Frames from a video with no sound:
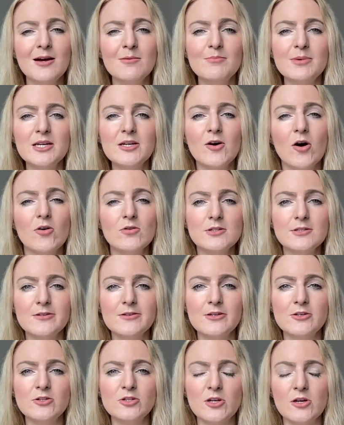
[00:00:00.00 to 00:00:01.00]
because you
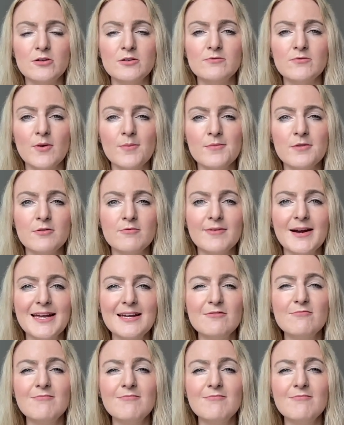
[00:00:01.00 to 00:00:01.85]
can choose from three